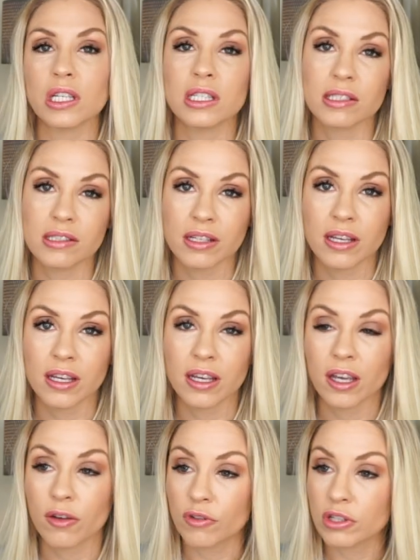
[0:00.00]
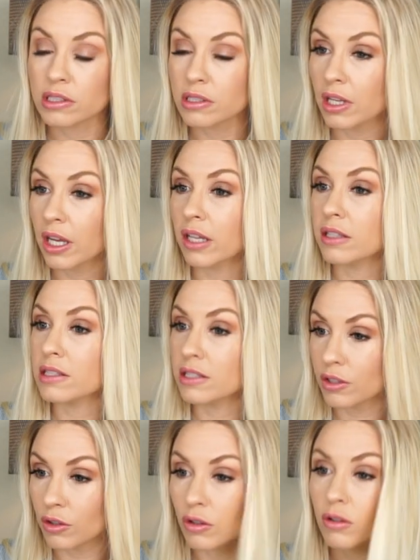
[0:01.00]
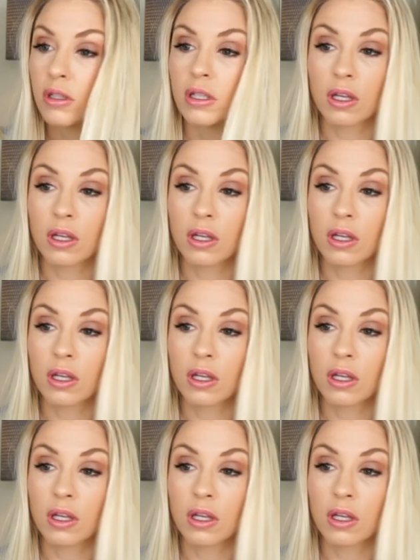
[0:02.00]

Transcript: and see if it's like still